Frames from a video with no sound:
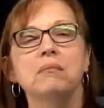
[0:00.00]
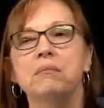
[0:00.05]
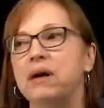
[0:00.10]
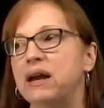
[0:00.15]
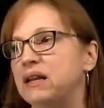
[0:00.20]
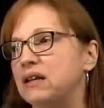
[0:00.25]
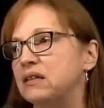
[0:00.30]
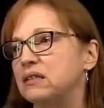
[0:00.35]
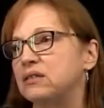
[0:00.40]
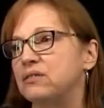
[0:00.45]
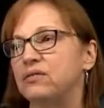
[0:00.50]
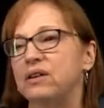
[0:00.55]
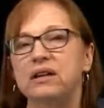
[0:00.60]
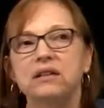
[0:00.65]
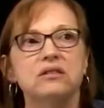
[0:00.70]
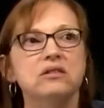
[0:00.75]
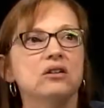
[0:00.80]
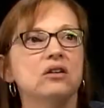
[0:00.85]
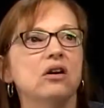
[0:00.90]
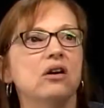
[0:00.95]
minus
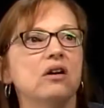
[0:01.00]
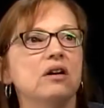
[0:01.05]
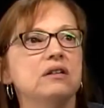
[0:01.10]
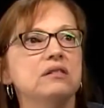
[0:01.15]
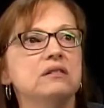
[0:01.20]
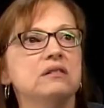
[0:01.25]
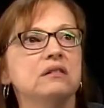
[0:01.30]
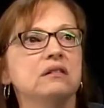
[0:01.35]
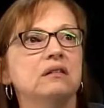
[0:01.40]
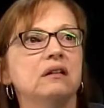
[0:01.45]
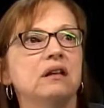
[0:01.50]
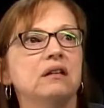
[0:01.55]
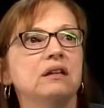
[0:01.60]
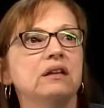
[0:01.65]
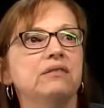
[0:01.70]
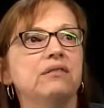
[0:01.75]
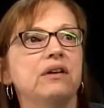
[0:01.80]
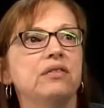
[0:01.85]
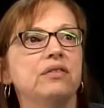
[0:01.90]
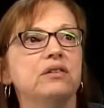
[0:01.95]
fixed cost. I'll
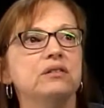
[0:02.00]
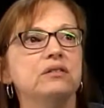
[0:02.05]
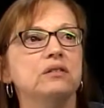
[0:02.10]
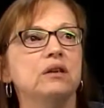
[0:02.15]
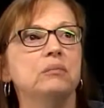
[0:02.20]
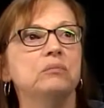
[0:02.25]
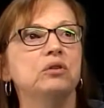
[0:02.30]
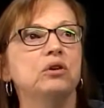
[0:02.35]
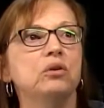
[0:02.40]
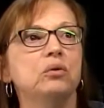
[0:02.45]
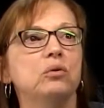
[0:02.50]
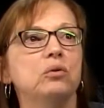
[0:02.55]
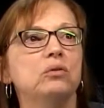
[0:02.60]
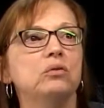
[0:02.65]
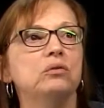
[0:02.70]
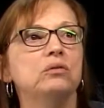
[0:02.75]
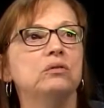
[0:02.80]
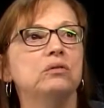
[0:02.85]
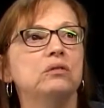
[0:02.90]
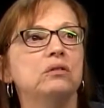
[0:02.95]
leave out the
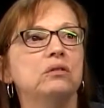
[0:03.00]
subtotal.